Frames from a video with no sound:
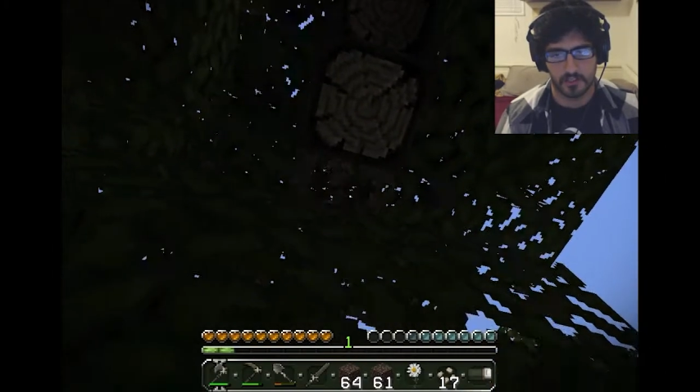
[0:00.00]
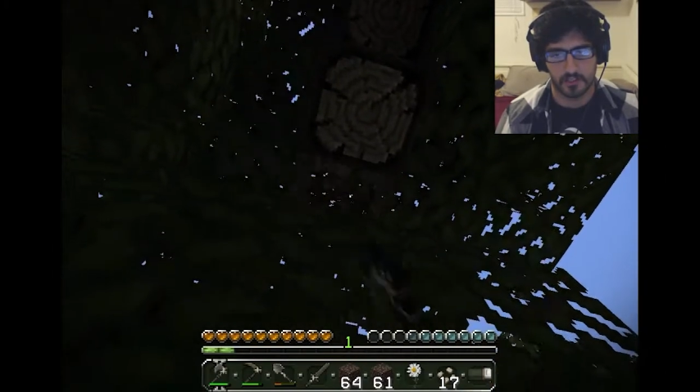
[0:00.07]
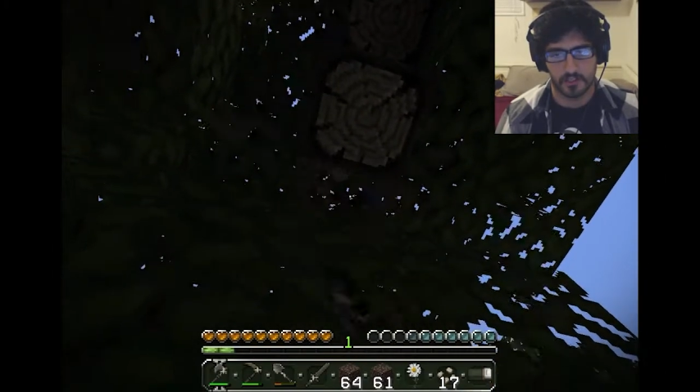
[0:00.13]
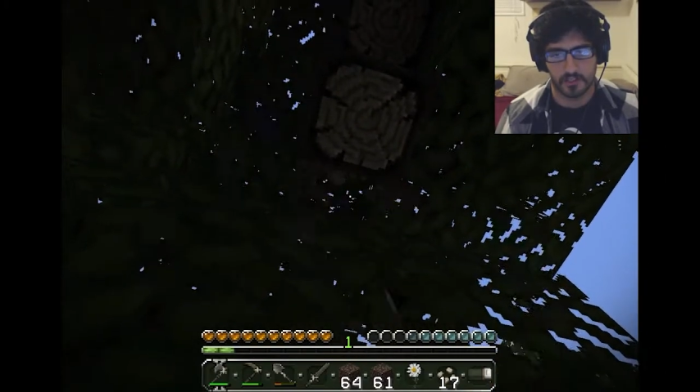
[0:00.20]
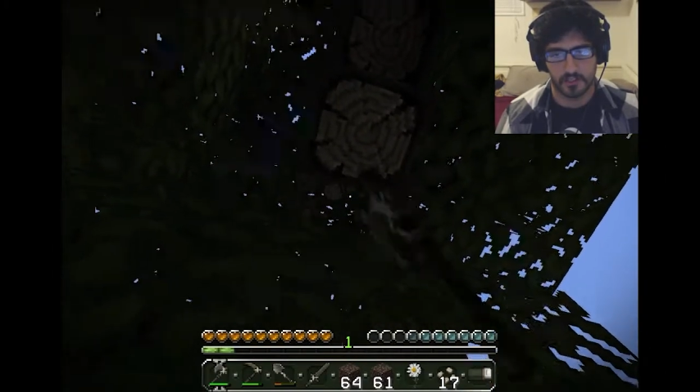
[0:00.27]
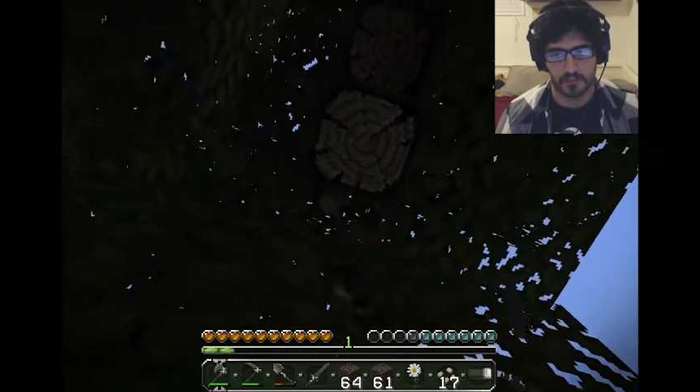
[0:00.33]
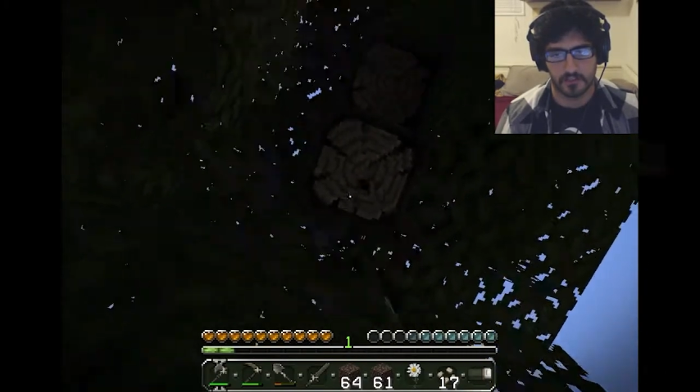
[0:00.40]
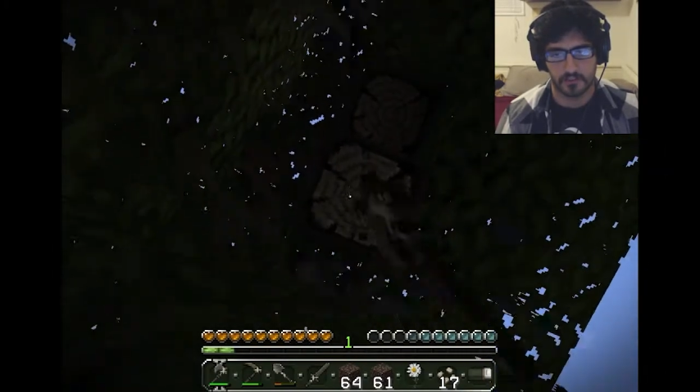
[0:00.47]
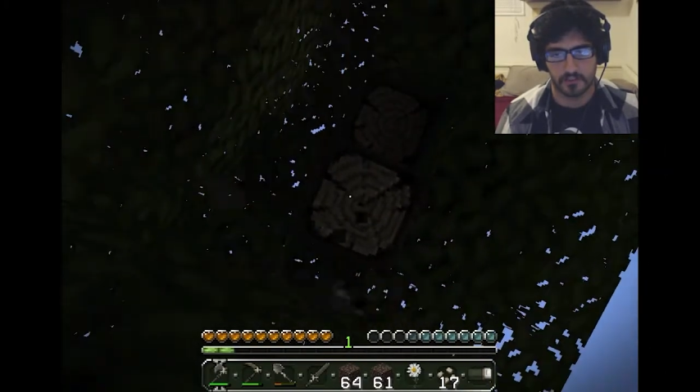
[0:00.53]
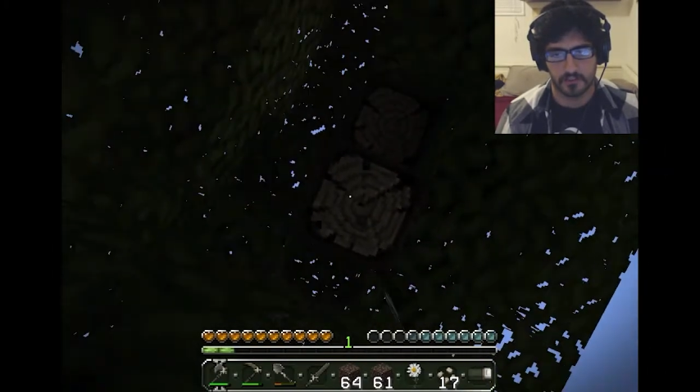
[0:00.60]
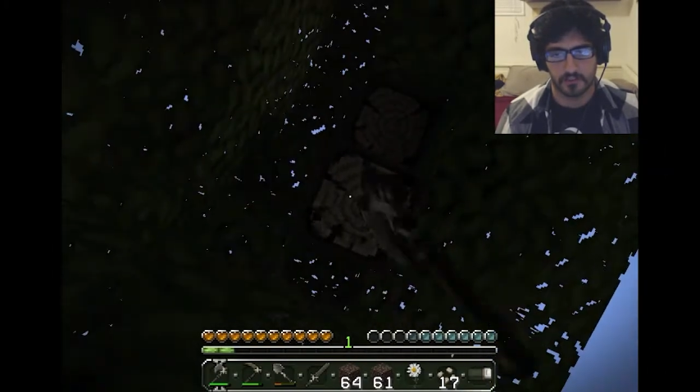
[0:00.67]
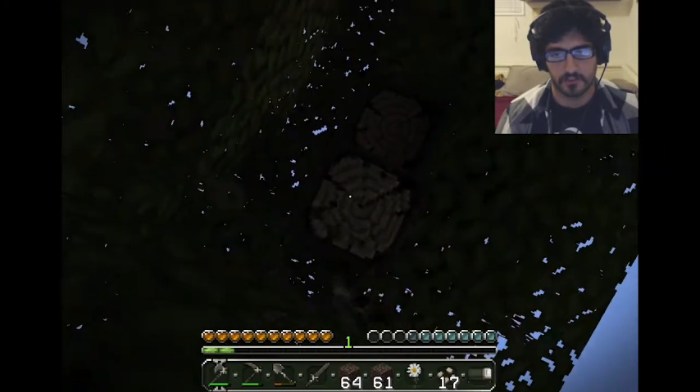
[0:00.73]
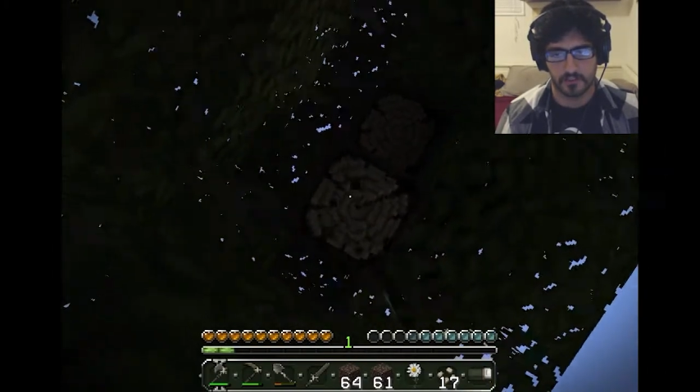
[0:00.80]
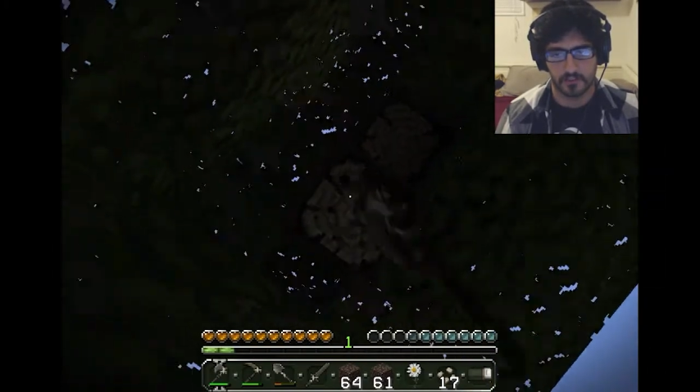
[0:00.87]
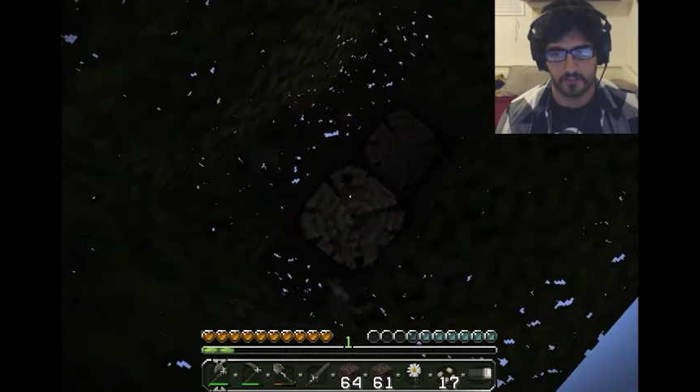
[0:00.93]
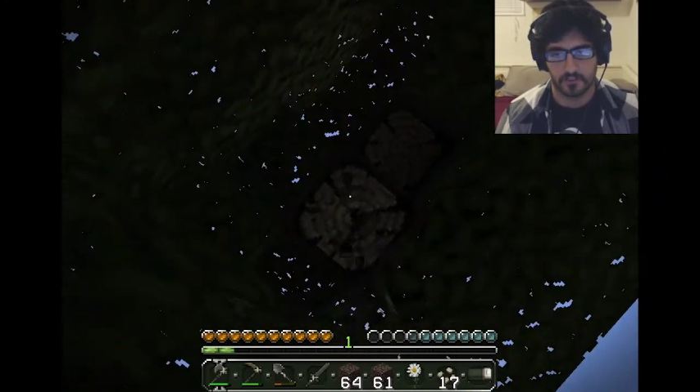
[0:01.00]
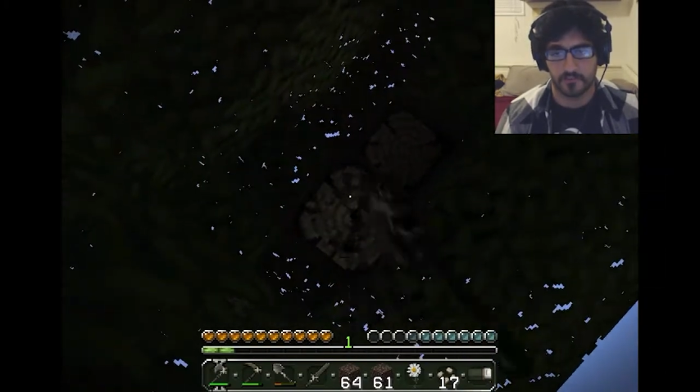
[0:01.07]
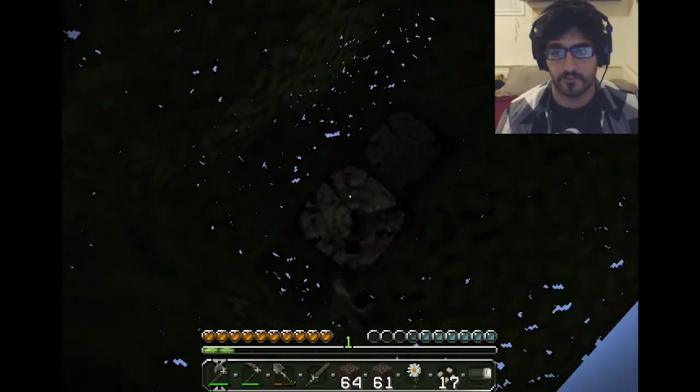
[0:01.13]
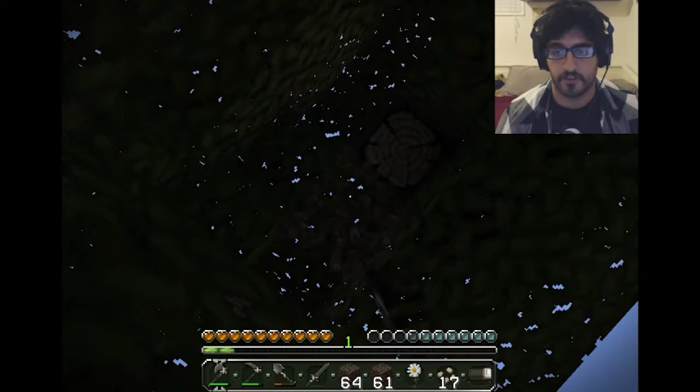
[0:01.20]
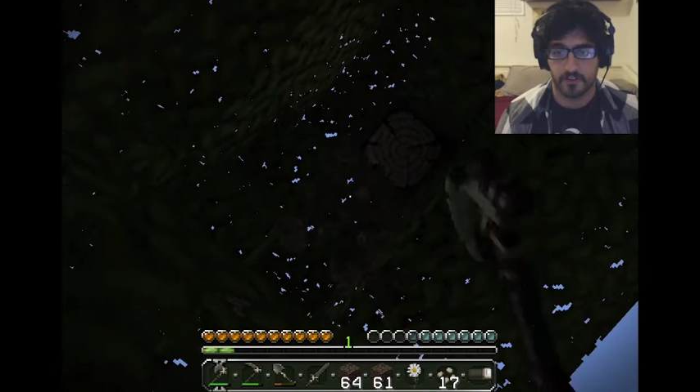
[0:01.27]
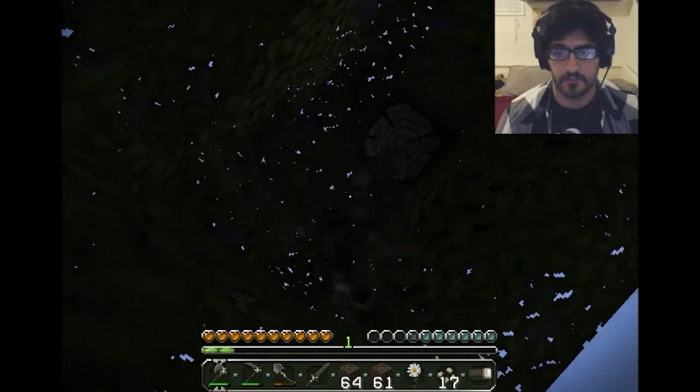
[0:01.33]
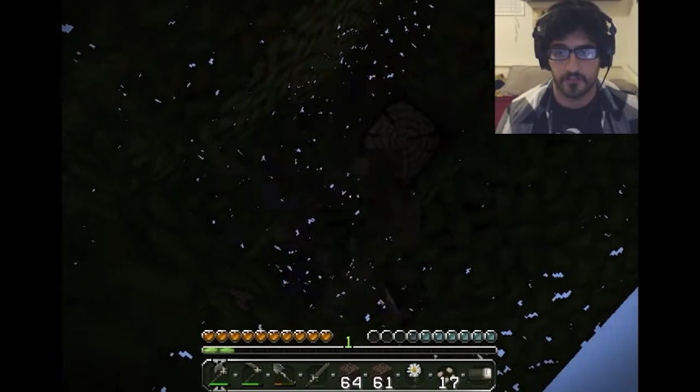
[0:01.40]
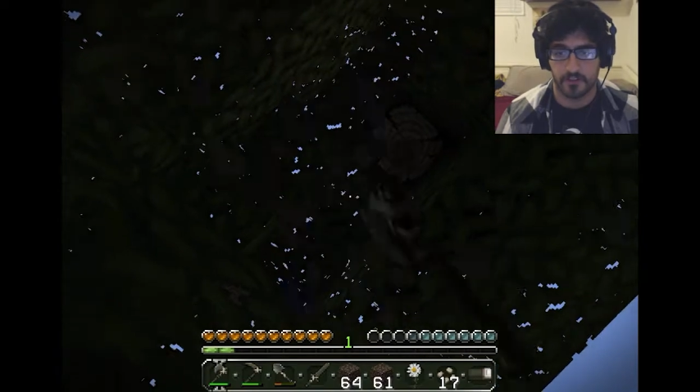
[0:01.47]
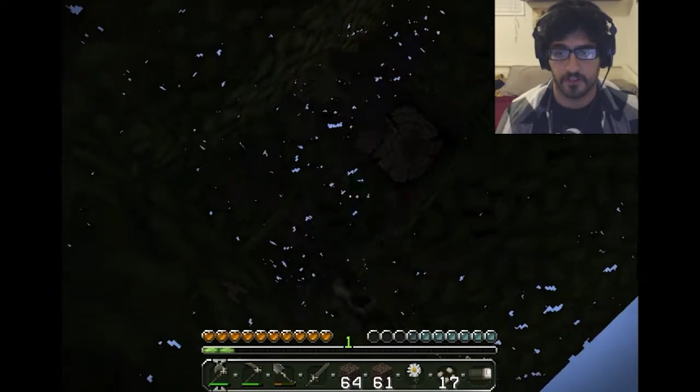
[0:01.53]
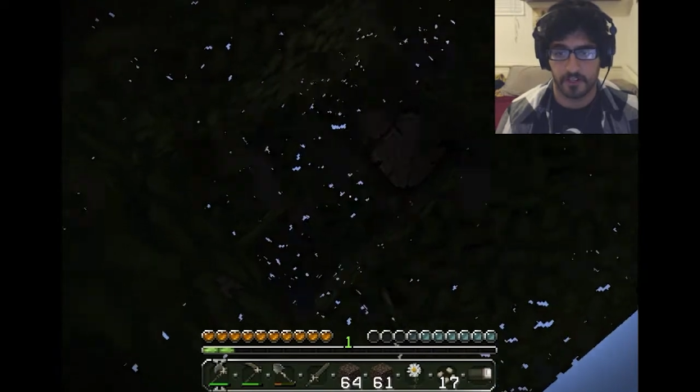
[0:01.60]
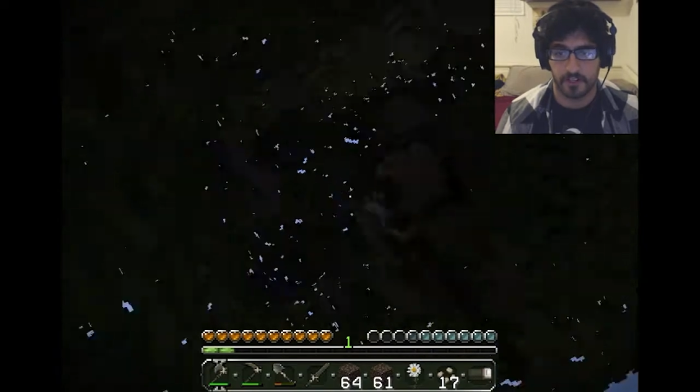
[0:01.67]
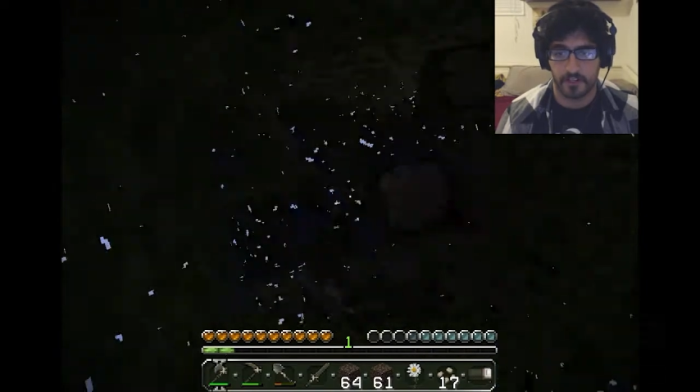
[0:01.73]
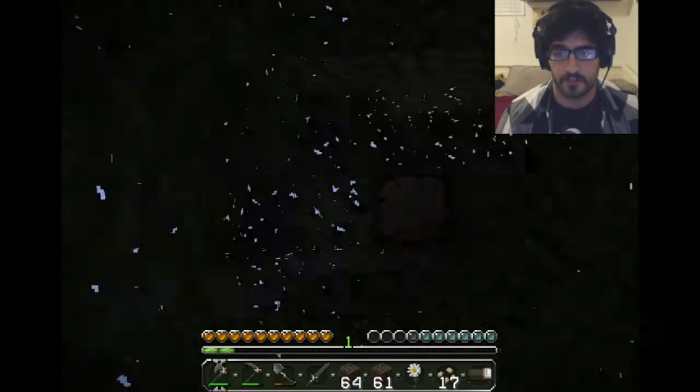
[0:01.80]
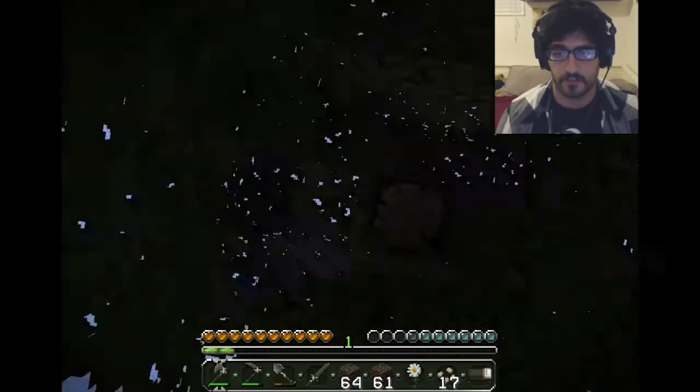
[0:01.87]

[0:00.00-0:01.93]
and started firefighting